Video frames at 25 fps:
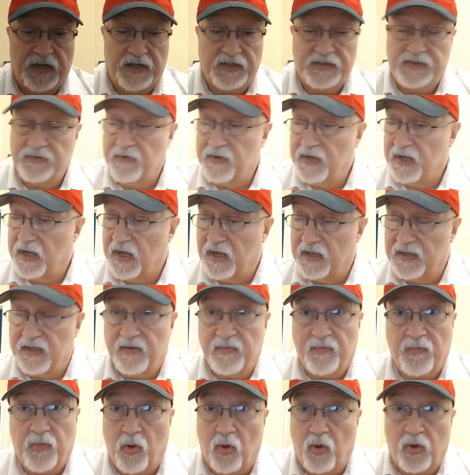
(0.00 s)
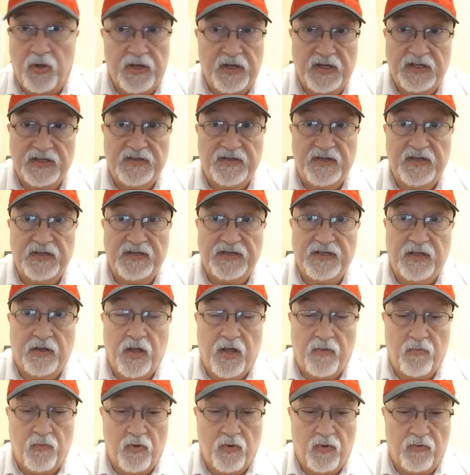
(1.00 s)
So the polling is a
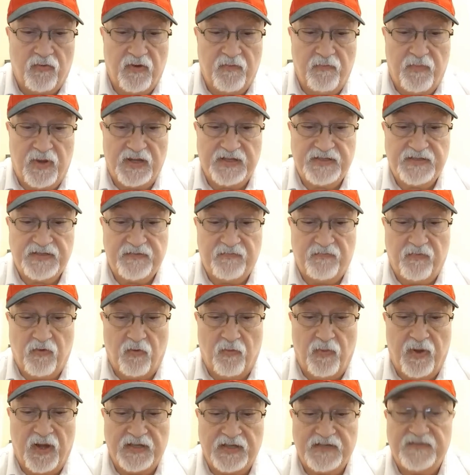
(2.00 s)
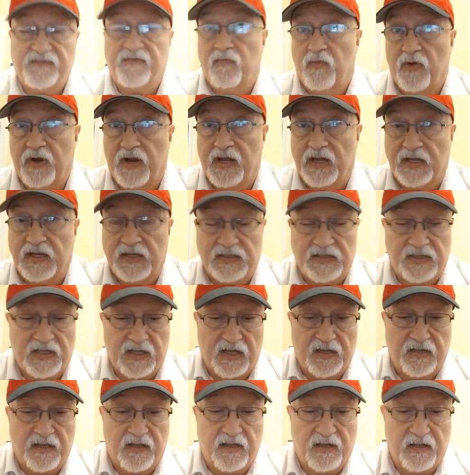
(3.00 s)
lot more robust from what I
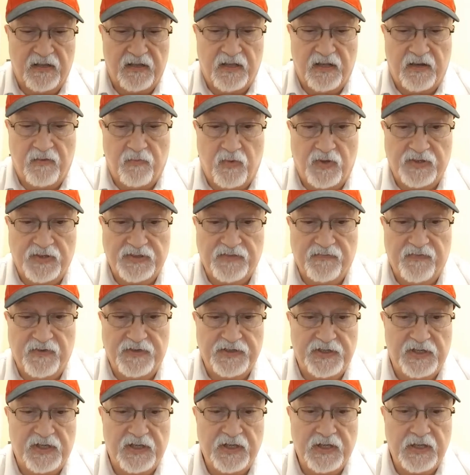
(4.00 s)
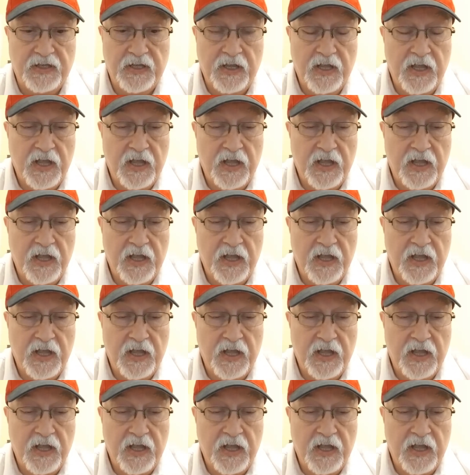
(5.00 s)
understand than it was originally.